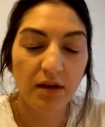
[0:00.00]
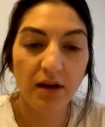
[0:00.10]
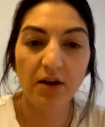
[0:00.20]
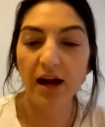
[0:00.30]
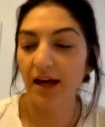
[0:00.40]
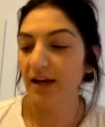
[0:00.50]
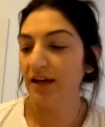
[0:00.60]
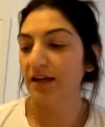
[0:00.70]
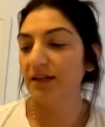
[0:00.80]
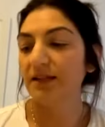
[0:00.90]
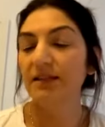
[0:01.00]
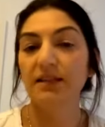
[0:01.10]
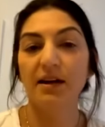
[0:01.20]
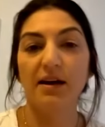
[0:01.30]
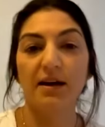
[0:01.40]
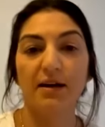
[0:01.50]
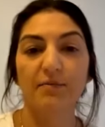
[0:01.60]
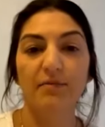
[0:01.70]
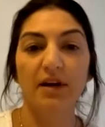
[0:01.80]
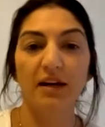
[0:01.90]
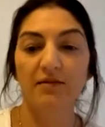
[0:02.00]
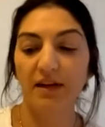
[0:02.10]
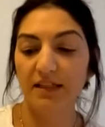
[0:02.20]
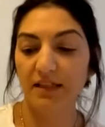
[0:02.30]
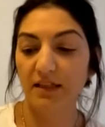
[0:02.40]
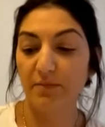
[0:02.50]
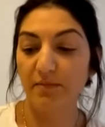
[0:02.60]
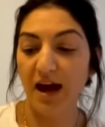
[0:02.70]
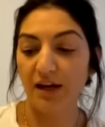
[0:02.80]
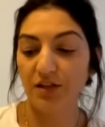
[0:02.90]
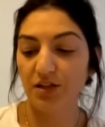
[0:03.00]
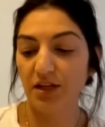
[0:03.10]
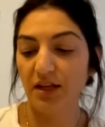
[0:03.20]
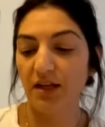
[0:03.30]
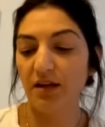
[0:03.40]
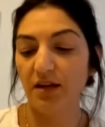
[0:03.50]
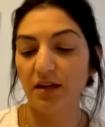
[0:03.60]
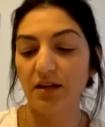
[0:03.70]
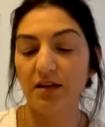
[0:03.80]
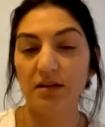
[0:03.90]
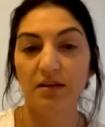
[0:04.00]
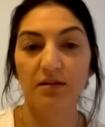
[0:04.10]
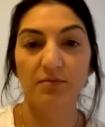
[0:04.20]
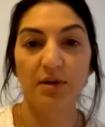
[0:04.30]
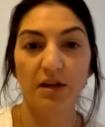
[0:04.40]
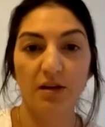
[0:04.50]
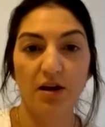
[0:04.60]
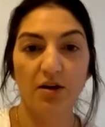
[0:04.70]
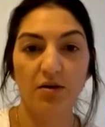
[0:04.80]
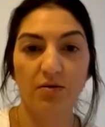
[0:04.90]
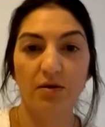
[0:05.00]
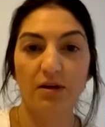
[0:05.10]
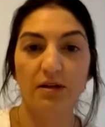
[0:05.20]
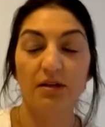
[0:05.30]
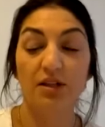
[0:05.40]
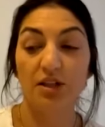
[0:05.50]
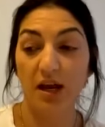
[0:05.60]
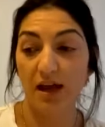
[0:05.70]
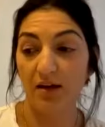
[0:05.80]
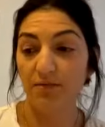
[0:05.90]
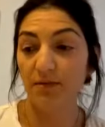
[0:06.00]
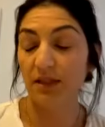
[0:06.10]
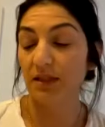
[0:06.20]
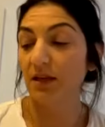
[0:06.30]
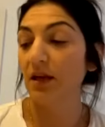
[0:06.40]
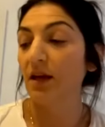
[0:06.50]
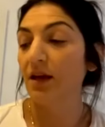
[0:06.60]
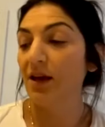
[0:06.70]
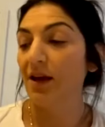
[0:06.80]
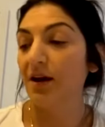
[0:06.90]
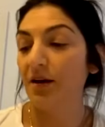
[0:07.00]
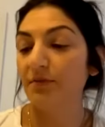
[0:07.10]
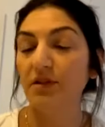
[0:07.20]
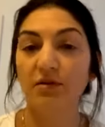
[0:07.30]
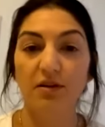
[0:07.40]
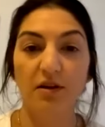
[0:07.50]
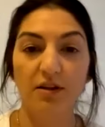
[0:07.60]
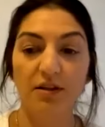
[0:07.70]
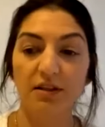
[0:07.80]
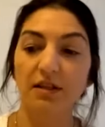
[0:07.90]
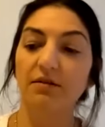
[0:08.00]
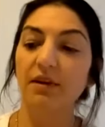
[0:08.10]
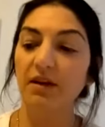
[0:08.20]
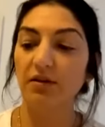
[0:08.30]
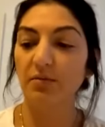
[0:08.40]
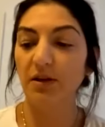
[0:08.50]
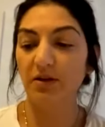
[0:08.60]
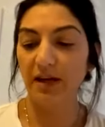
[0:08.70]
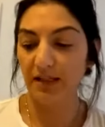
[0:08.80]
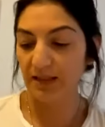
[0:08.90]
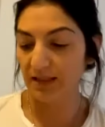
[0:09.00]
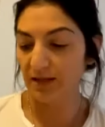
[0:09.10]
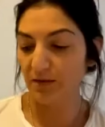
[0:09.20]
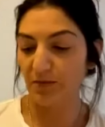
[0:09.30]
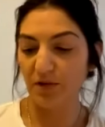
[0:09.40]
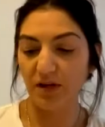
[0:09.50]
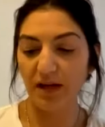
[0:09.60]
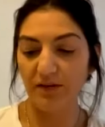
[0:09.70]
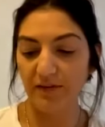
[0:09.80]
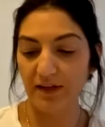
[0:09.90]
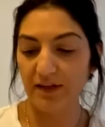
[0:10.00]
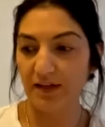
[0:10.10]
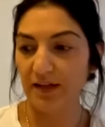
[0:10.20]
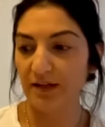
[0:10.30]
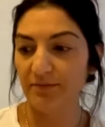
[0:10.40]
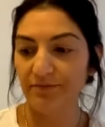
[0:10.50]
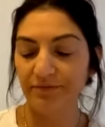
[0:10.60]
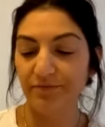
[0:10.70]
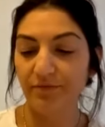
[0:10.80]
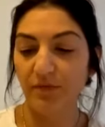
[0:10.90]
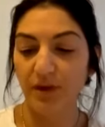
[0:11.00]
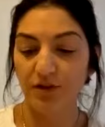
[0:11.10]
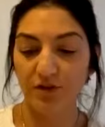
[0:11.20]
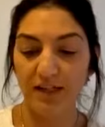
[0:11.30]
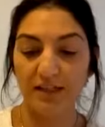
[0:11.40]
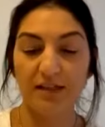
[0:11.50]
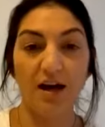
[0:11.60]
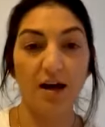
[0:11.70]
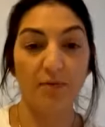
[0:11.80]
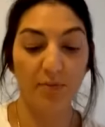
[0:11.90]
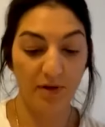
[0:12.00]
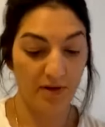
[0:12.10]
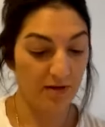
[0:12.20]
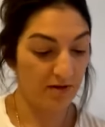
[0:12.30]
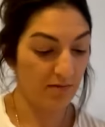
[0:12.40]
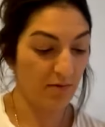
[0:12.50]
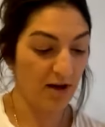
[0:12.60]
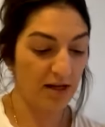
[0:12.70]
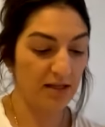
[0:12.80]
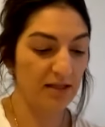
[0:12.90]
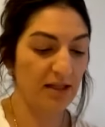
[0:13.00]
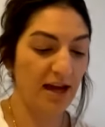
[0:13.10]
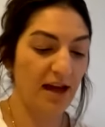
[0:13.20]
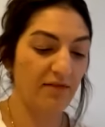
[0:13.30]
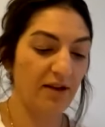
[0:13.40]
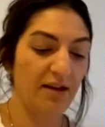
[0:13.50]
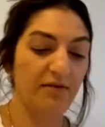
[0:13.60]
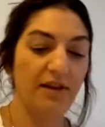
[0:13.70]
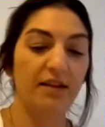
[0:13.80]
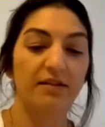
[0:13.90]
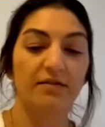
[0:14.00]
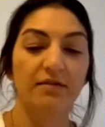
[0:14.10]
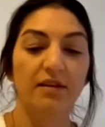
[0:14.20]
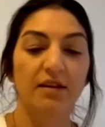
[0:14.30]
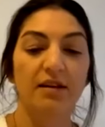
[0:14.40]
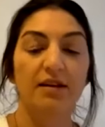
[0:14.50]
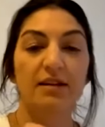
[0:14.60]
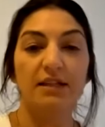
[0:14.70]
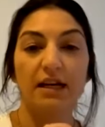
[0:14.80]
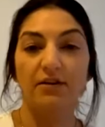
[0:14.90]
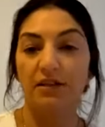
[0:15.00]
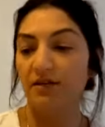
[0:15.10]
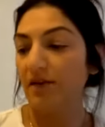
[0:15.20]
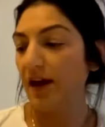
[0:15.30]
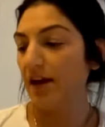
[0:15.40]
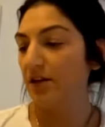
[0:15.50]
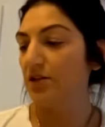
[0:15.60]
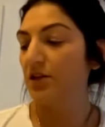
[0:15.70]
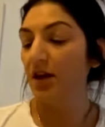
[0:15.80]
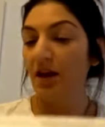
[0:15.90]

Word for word: Okay, is um, kind of, I guess, like the matching pillow shams. Um, so they're not just like regular pillowcases, they're more kind of like the dressed up ones that have kind of like the decorative edge.